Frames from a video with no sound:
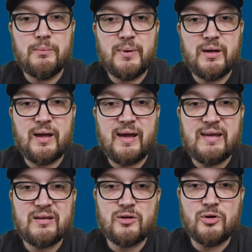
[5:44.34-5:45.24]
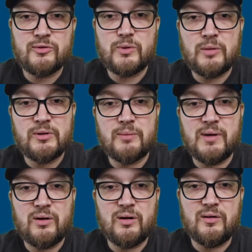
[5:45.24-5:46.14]
but had an overwhelming
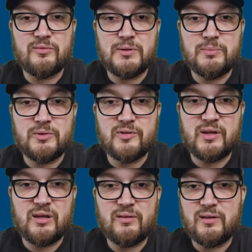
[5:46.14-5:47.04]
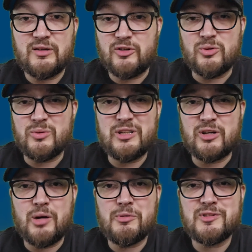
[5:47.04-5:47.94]
amount of people saying they don't read
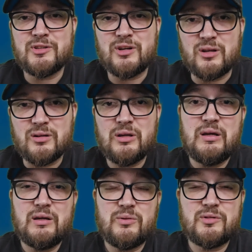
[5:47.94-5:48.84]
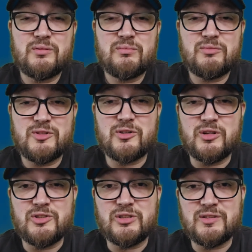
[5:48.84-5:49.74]
comics at all. It was
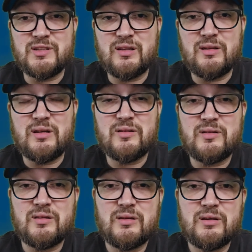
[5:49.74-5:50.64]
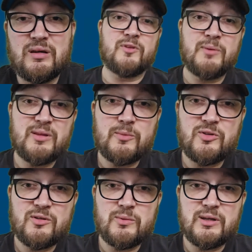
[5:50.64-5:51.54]
discouraging to say the least. To make the
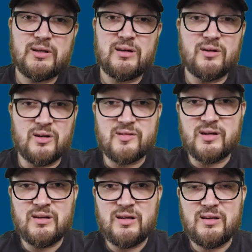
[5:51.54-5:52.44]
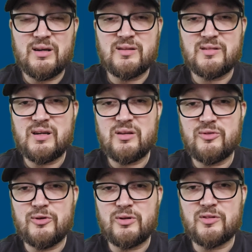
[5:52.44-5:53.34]
most of the weekend, on Sunday, I decided
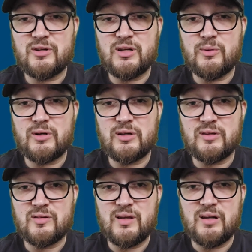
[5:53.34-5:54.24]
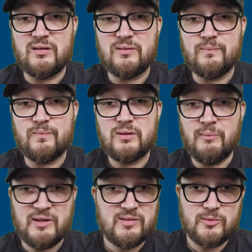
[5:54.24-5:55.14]
to focus on networking instead.
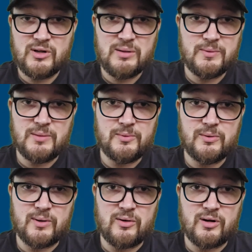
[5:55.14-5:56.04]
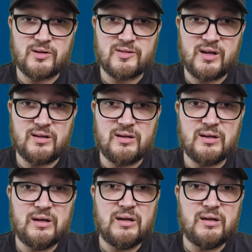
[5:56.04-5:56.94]
I met some great people around Artist Alley,
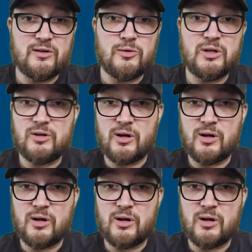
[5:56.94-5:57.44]
including